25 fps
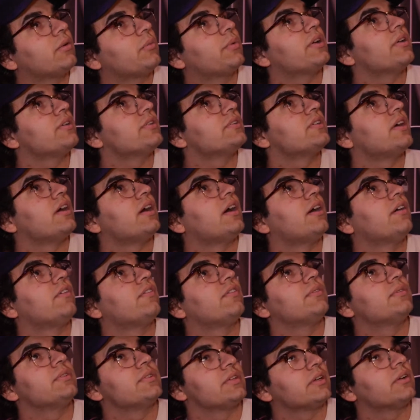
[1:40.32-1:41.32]
the wheels off,
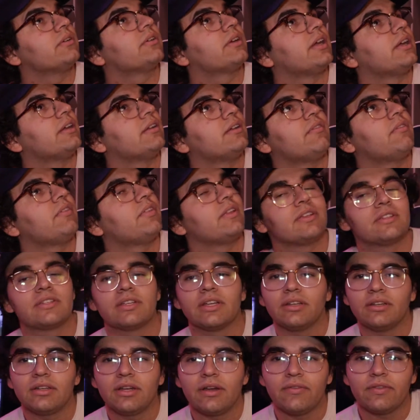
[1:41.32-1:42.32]
and I was like, okay, everything's
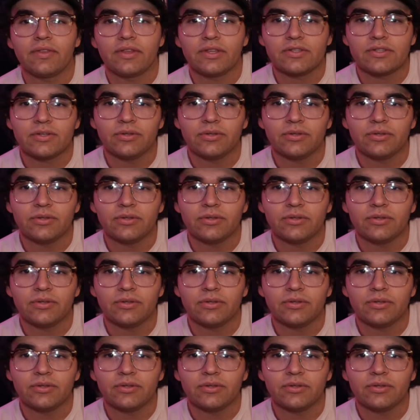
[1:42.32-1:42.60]
good, everything's